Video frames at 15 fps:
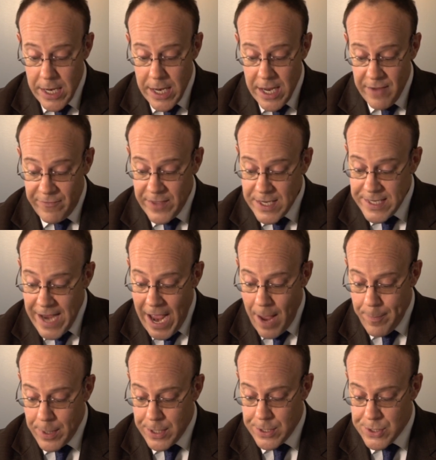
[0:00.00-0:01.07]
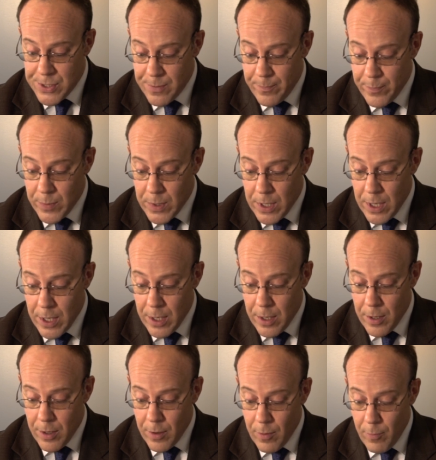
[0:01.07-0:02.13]
if this happens
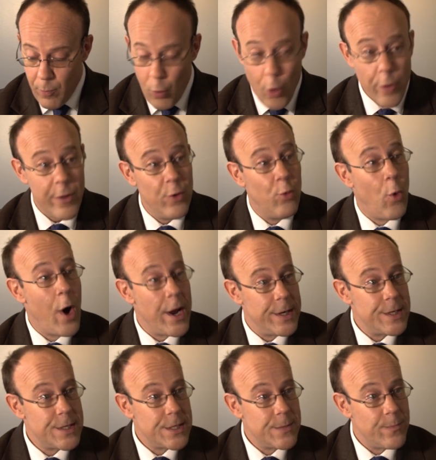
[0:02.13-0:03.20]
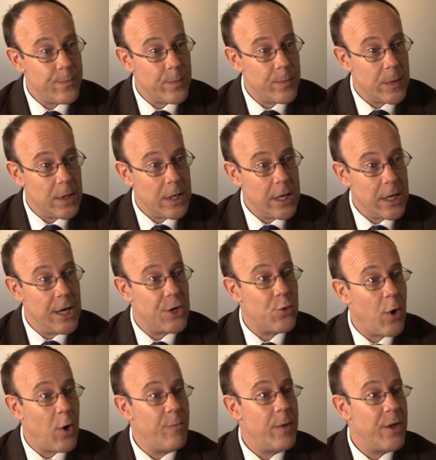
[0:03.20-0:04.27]
more than once in a
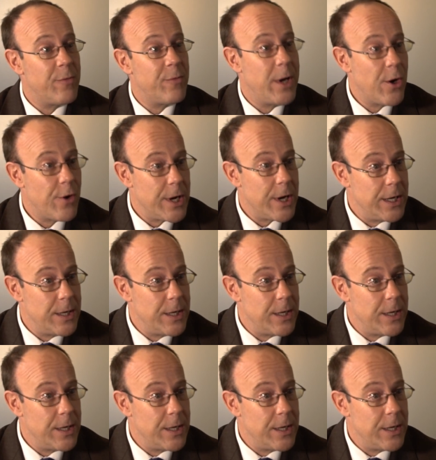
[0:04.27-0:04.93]
12-month period